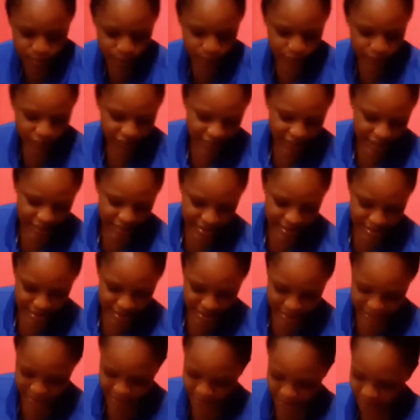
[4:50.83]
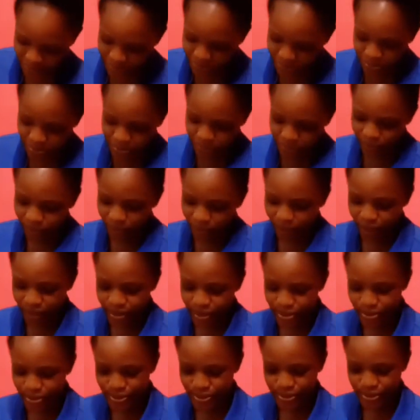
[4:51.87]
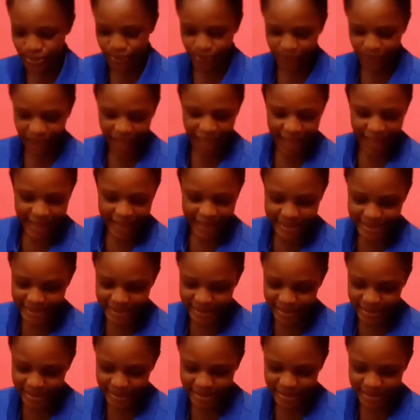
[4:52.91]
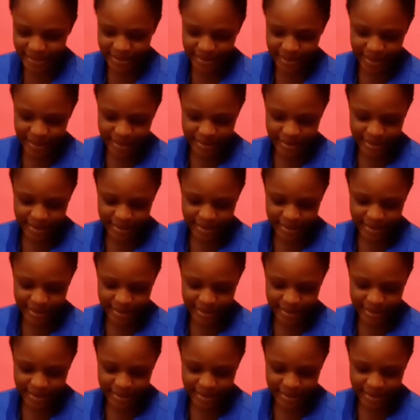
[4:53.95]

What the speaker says: of things. So guys, this is